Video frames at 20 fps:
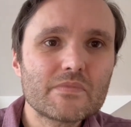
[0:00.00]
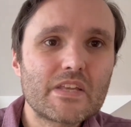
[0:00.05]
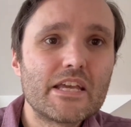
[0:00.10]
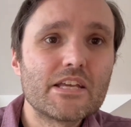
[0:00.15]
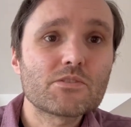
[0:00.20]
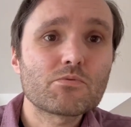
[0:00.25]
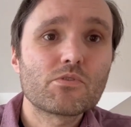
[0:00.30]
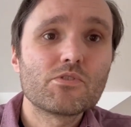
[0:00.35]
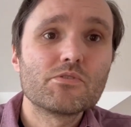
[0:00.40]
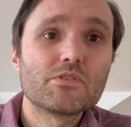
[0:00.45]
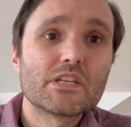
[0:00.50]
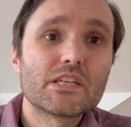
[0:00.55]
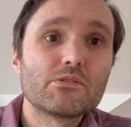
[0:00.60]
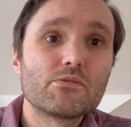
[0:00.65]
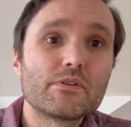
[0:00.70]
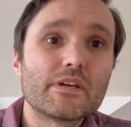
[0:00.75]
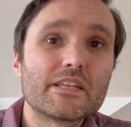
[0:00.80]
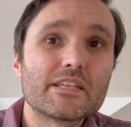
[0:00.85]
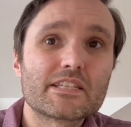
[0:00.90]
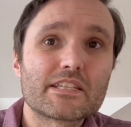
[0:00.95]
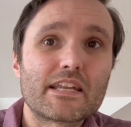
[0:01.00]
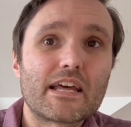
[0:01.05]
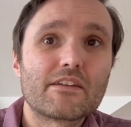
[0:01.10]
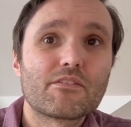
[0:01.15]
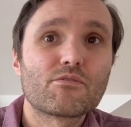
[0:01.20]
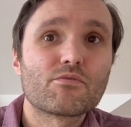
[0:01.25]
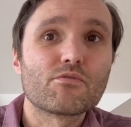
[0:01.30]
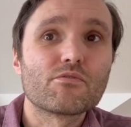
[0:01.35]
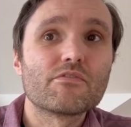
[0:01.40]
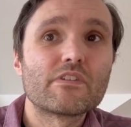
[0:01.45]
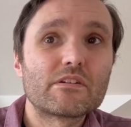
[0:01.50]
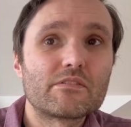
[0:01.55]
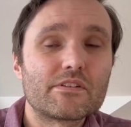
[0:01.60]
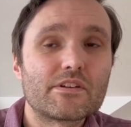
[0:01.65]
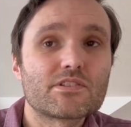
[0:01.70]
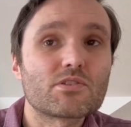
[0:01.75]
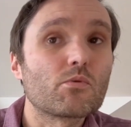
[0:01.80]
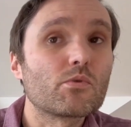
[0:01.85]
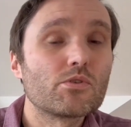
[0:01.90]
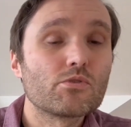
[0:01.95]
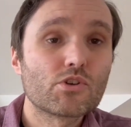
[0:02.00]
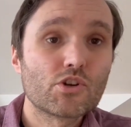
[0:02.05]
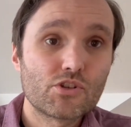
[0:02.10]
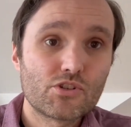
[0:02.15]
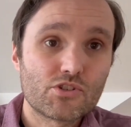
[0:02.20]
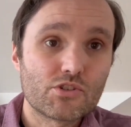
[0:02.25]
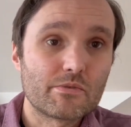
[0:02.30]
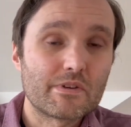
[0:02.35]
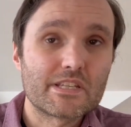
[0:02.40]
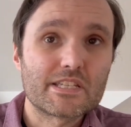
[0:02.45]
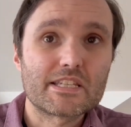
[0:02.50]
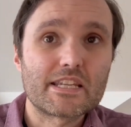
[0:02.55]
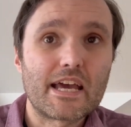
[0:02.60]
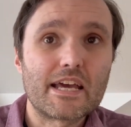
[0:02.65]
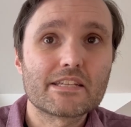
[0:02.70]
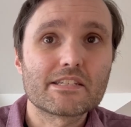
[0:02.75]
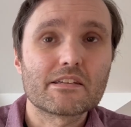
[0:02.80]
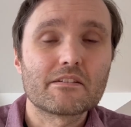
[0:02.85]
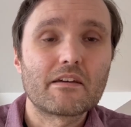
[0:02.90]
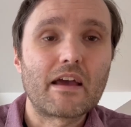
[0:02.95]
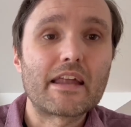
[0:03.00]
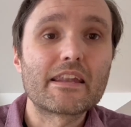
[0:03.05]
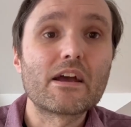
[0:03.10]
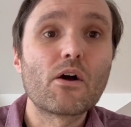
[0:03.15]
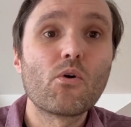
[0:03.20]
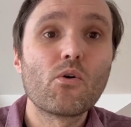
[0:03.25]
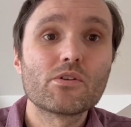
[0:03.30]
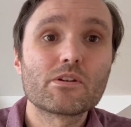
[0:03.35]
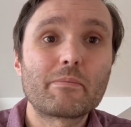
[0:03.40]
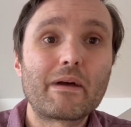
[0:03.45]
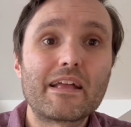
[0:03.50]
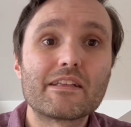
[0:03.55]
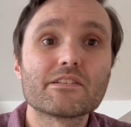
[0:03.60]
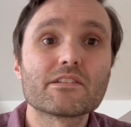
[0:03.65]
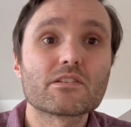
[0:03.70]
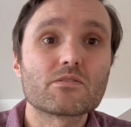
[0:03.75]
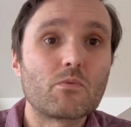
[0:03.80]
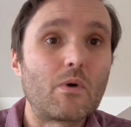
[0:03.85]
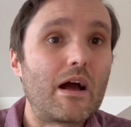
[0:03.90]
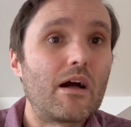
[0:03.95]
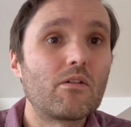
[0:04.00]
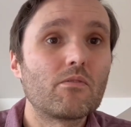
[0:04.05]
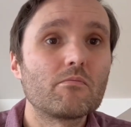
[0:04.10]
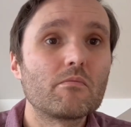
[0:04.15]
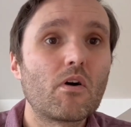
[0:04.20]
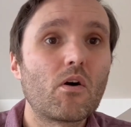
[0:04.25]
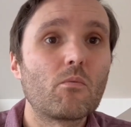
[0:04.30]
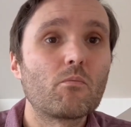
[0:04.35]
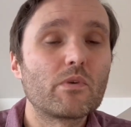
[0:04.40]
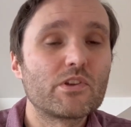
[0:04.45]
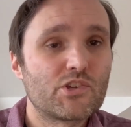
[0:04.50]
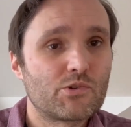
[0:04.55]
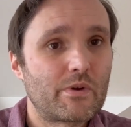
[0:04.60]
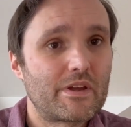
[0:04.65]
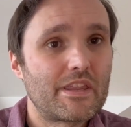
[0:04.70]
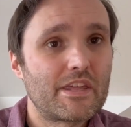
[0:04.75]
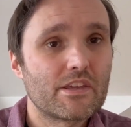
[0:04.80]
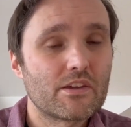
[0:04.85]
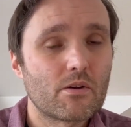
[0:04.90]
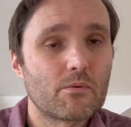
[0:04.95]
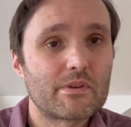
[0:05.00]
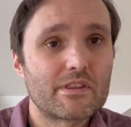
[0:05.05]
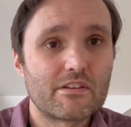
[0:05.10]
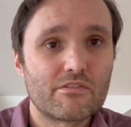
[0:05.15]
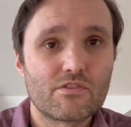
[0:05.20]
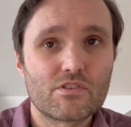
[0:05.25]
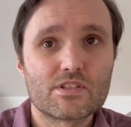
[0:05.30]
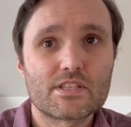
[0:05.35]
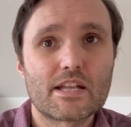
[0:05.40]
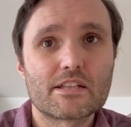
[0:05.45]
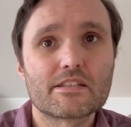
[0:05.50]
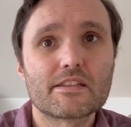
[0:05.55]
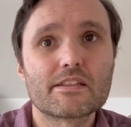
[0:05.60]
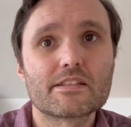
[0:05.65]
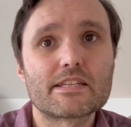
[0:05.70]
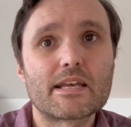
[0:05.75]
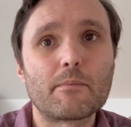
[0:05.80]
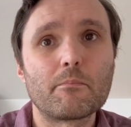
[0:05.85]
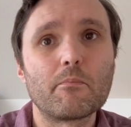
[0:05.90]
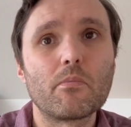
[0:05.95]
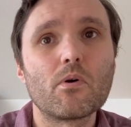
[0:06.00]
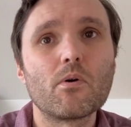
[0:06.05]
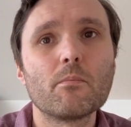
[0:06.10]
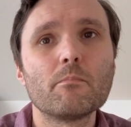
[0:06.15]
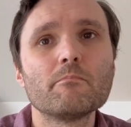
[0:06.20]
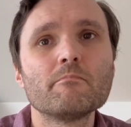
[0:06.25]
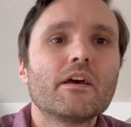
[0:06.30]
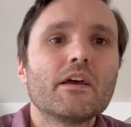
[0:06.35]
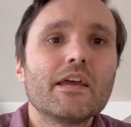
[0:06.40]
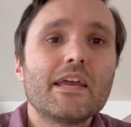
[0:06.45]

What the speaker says: Here's what you do instead through Vilnius, or you could do instead, and it all depends as well on which way they go when they first enter the temple.